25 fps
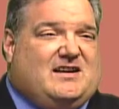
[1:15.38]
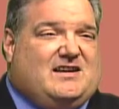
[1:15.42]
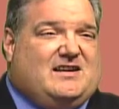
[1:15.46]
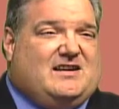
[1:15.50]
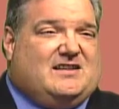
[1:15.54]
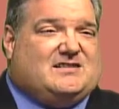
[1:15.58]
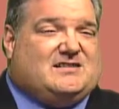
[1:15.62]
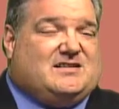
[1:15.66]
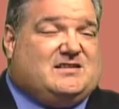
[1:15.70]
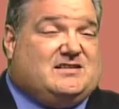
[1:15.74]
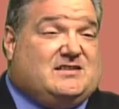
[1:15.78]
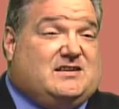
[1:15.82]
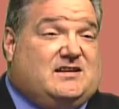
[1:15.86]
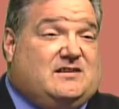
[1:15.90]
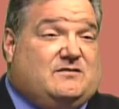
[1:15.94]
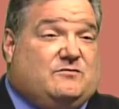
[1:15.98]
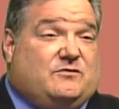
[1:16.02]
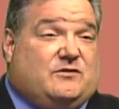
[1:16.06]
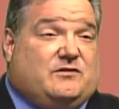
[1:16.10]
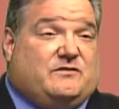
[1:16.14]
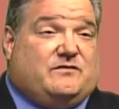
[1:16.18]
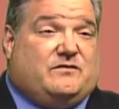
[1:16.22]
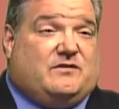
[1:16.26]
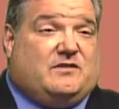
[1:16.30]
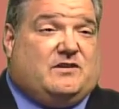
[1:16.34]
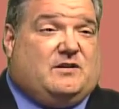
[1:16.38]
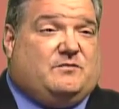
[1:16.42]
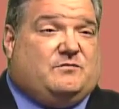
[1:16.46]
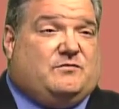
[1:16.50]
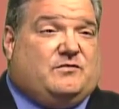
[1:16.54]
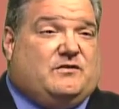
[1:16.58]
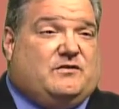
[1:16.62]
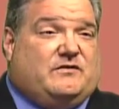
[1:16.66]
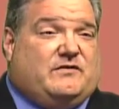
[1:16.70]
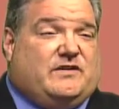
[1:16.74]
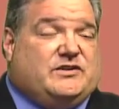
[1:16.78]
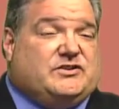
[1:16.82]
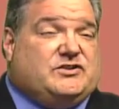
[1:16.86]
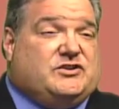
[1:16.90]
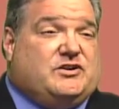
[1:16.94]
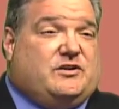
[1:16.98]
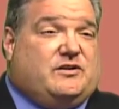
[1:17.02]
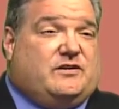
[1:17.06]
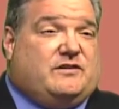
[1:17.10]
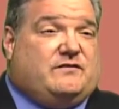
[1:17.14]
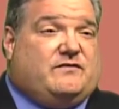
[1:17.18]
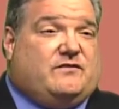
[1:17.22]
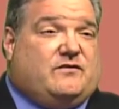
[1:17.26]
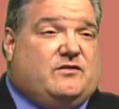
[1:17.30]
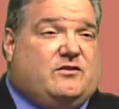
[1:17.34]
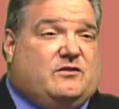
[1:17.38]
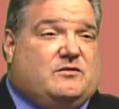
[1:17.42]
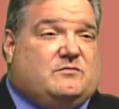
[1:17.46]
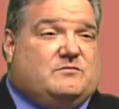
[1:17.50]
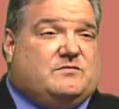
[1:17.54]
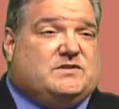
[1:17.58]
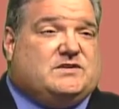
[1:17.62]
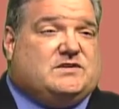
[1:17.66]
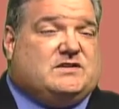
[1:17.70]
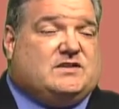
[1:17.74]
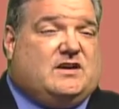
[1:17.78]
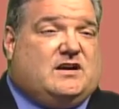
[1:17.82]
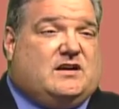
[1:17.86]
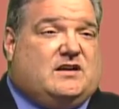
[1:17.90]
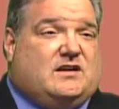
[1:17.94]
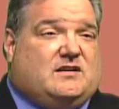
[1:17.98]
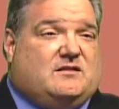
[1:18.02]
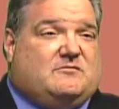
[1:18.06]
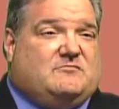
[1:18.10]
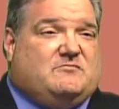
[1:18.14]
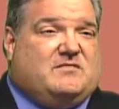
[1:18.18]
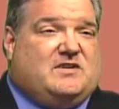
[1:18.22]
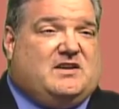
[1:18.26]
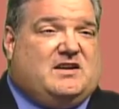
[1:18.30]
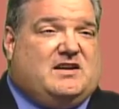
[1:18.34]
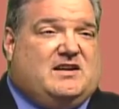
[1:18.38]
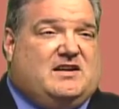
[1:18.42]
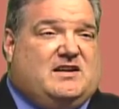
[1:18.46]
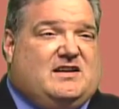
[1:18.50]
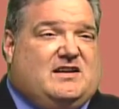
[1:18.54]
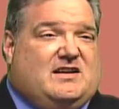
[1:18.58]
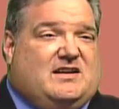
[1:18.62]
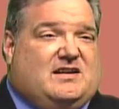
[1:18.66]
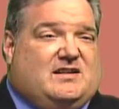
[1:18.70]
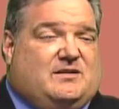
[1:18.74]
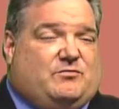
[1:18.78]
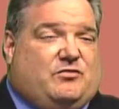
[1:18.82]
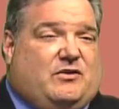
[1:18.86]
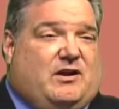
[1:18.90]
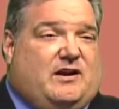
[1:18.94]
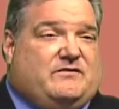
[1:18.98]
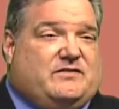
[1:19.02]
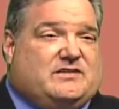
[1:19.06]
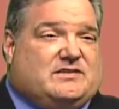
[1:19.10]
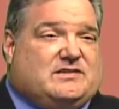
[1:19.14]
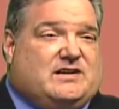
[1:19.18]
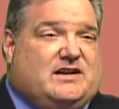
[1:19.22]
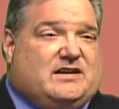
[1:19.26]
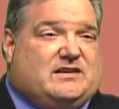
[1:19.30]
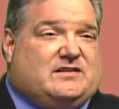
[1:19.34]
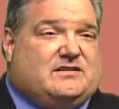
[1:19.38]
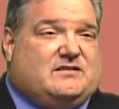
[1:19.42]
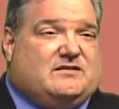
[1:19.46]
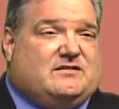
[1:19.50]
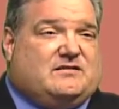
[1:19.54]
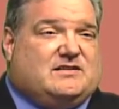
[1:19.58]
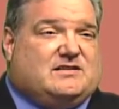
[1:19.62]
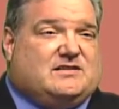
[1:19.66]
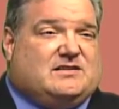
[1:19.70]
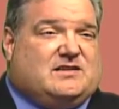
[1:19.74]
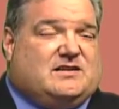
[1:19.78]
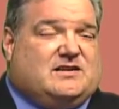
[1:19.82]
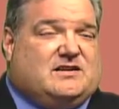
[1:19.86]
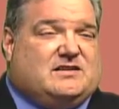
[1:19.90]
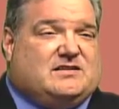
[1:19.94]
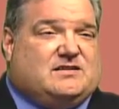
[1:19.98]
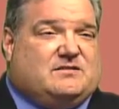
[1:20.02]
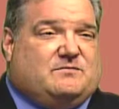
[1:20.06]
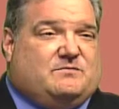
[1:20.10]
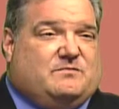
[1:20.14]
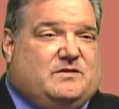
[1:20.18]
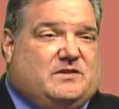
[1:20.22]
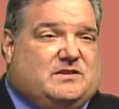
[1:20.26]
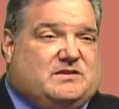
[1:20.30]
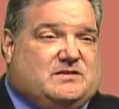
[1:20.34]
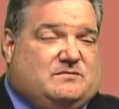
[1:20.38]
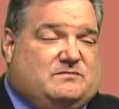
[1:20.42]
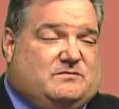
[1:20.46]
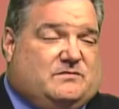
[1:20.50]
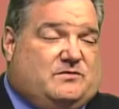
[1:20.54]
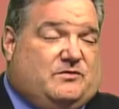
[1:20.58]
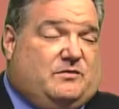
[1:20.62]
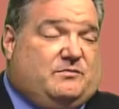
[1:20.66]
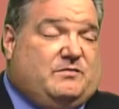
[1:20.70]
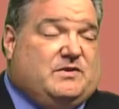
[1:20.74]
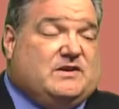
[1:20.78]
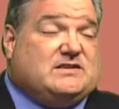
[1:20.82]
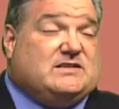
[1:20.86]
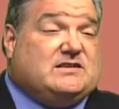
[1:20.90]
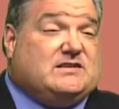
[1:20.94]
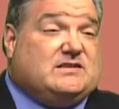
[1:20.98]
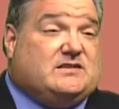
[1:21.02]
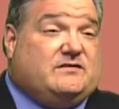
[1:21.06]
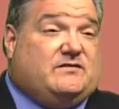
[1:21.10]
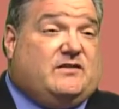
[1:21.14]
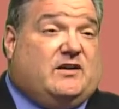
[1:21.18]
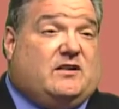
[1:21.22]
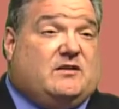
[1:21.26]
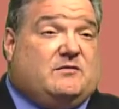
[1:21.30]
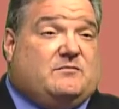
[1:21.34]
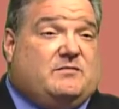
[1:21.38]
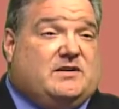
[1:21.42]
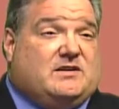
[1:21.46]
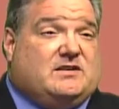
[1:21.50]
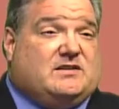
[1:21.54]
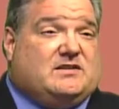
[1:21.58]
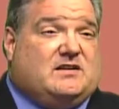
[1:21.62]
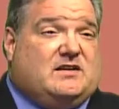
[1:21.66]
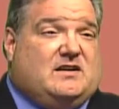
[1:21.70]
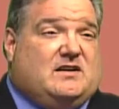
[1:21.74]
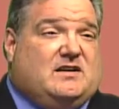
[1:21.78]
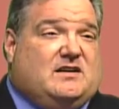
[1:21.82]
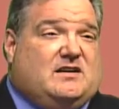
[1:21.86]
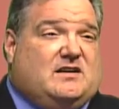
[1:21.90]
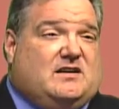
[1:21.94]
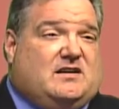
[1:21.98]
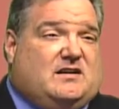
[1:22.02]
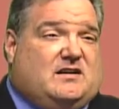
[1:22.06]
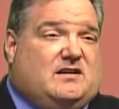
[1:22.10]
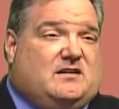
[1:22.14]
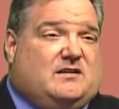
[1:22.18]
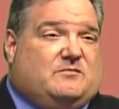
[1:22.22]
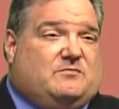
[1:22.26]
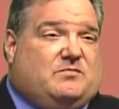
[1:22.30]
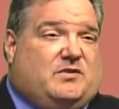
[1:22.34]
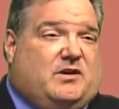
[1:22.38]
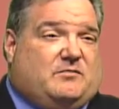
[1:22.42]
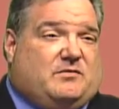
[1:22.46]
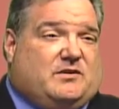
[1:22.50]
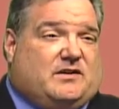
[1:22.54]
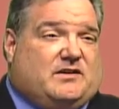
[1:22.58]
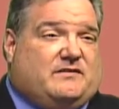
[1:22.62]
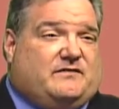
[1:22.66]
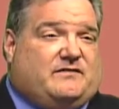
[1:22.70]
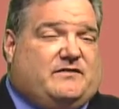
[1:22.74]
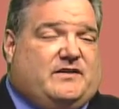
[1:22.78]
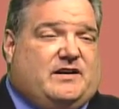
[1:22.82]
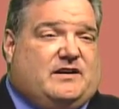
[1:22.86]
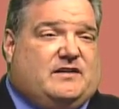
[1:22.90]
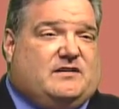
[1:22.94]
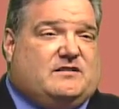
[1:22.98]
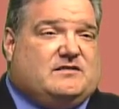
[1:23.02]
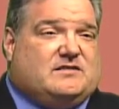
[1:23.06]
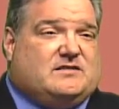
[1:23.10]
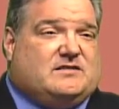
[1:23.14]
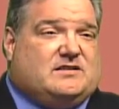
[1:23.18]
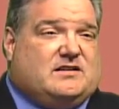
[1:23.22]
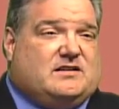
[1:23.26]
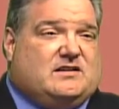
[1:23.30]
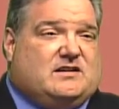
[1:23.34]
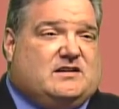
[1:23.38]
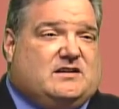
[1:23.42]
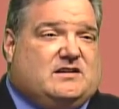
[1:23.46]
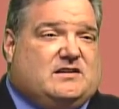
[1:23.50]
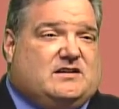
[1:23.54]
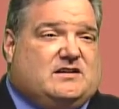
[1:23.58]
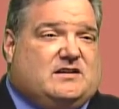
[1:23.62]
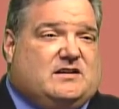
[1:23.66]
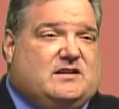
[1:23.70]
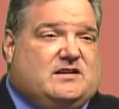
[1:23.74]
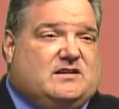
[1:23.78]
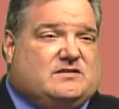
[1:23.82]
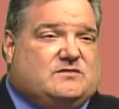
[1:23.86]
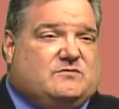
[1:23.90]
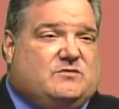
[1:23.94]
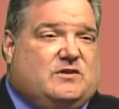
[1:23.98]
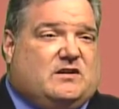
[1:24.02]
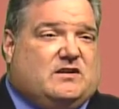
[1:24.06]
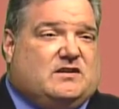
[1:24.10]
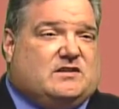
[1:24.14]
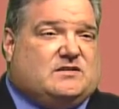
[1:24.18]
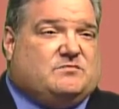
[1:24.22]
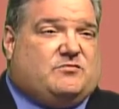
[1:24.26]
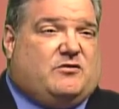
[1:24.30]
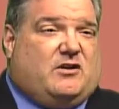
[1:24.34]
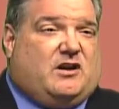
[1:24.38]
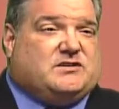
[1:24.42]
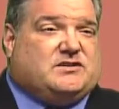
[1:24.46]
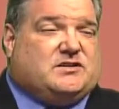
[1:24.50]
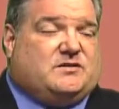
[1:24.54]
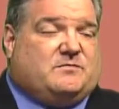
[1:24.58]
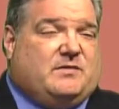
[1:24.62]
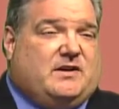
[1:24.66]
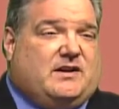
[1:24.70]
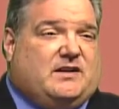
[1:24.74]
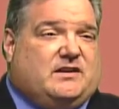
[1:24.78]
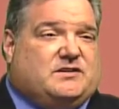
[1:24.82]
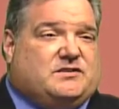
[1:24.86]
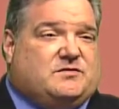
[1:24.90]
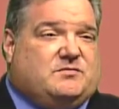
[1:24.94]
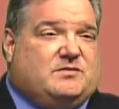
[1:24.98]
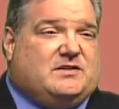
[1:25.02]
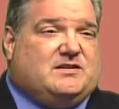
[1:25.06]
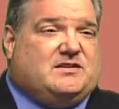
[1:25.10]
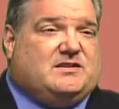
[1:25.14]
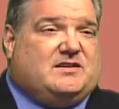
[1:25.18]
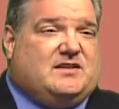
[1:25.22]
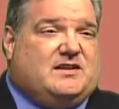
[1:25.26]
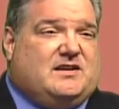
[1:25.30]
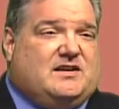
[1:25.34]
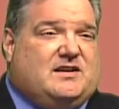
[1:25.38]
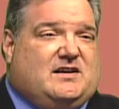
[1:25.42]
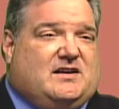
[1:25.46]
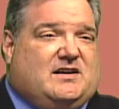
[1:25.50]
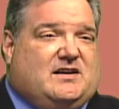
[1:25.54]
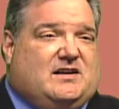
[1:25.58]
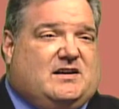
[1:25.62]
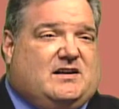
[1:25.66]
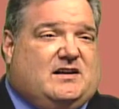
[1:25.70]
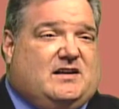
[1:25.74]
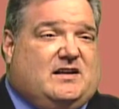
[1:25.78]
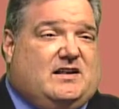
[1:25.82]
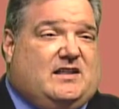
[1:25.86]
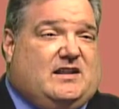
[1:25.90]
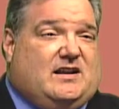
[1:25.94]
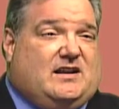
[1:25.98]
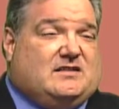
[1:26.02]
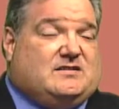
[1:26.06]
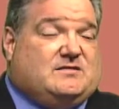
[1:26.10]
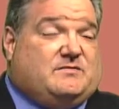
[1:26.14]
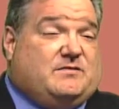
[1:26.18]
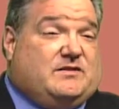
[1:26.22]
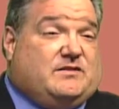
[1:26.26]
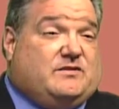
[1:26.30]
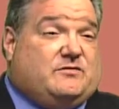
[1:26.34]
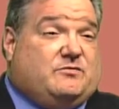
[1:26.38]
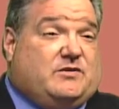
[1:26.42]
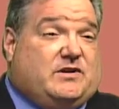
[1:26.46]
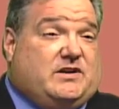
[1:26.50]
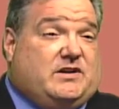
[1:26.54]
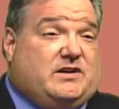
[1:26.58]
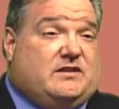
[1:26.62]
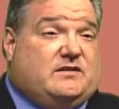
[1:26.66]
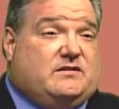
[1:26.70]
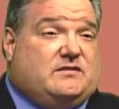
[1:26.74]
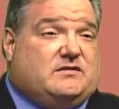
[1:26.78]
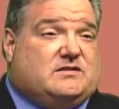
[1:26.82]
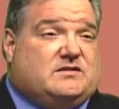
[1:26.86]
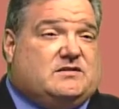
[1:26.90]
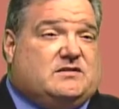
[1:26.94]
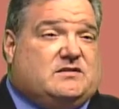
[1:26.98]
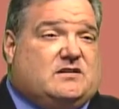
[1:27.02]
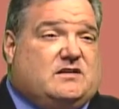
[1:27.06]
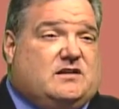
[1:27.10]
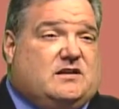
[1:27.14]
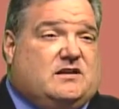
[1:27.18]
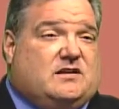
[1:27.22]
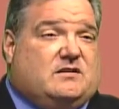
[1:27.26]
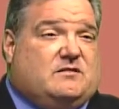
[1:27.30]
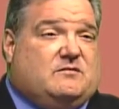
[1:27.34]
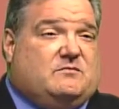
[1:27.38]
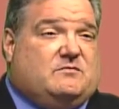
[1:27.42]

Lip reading: Since then I've worked for a number of engineering firms in the private sector as doing business development, public affairs, as well as project management. And then I spent 3 years,